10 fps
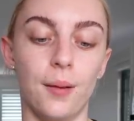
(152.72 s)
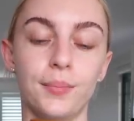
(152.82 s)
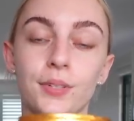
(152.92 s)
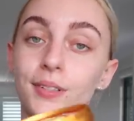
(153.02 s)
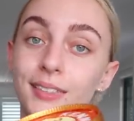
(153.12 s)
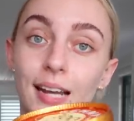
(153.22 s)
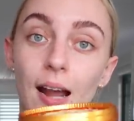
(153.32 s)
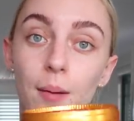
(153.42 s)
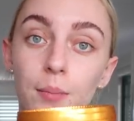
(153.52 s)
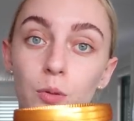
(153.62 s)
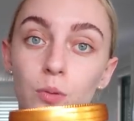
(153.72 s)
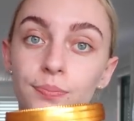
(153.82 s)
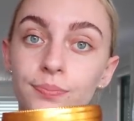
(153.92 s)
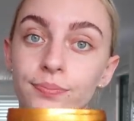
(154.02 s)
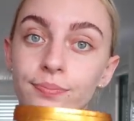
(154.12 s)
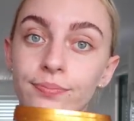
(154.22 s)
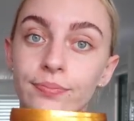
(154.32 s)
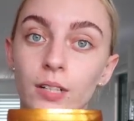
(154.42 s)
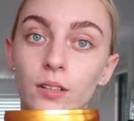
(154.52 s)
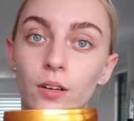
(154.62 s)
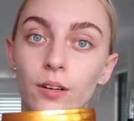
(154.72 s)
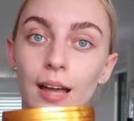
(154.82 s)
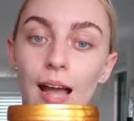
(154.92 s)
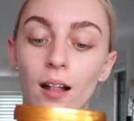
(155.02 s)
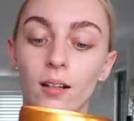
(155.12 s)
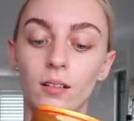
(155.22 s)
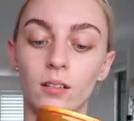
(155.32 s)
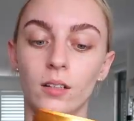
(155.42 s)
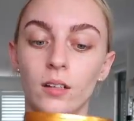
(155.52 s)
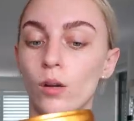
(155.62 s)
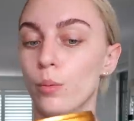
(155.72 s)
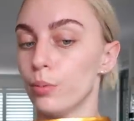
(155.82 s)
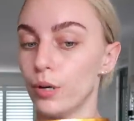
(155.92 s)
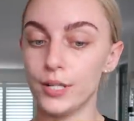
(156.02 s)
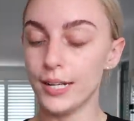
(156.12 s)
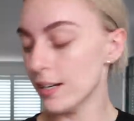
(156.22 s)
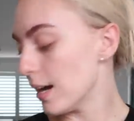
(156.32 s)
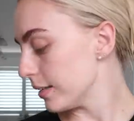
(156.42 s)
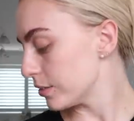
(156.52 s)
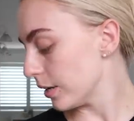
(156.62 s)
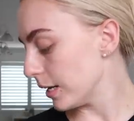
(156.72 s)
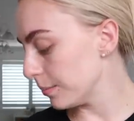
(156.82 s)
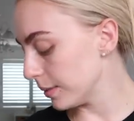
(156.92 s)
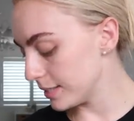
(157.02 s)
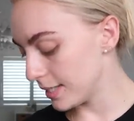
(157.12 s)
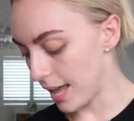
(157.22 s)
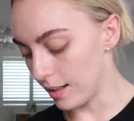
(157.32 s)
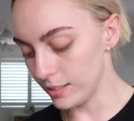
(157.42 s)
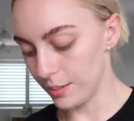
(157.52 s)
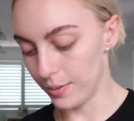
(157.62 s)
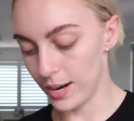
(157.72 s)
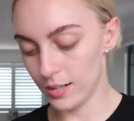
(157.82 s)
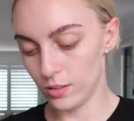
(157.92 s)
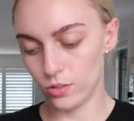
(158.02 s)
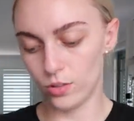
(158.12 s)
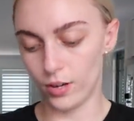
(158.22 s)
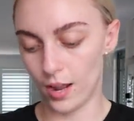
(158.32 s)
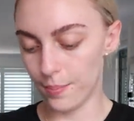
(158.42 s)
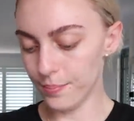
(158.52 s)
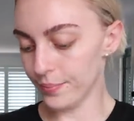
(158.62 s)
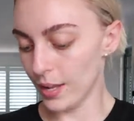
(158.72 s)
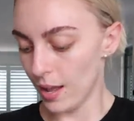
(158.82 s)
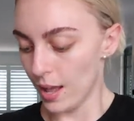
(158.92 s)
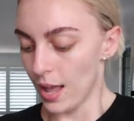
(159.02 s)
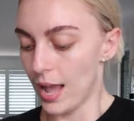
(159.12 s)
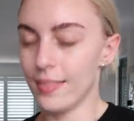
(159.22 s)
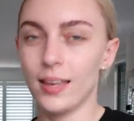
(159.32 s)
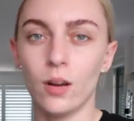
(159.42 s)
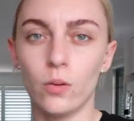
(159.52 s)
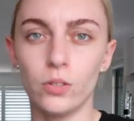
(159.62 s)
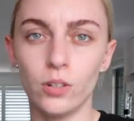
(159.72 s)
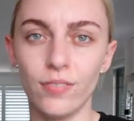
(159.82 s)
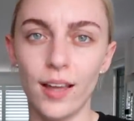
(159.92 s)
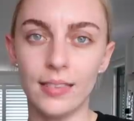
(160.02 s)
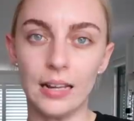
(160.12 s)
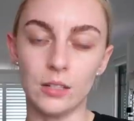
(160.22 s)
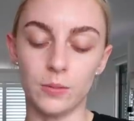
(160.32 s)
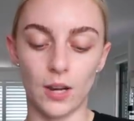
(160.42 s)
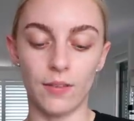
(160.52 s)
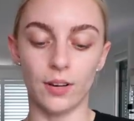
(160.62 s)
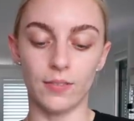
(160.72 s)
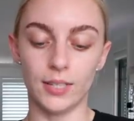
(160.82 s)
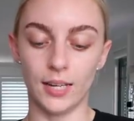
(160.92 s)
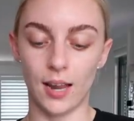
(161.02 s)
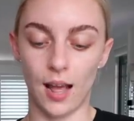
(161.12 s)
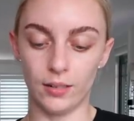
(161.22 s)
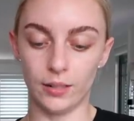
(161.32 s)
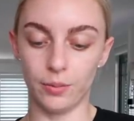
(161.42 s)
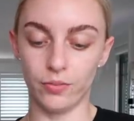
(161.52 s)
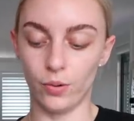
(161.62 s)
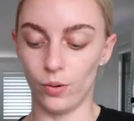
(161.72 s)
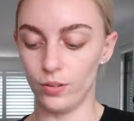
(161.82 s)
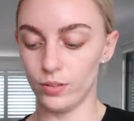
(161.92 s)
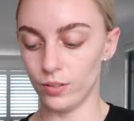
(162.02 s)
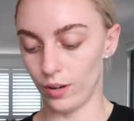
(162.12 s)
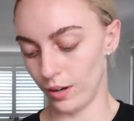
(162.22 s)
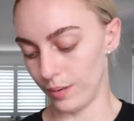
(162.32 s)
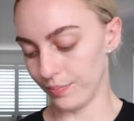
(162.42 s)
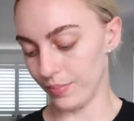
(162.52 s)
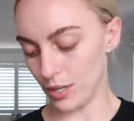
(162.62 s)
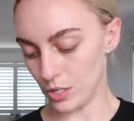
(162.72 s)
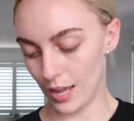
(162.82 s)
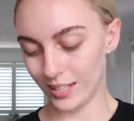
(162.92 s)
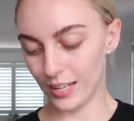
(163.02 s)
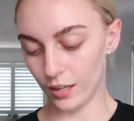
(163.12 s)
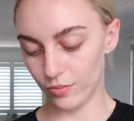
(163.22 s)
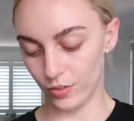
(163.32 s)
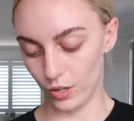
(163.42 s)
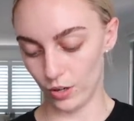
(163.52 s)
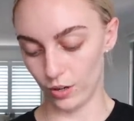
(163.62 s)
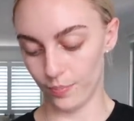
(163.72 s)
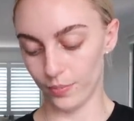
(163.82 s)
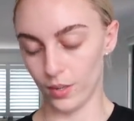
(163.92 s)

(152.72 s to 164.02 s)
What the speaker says: Salted caramel low-cal protein ice cream. That's the Aldi brand. It's so yum. And then I also found these, which I have never seen at Aldi before. So they just had like a few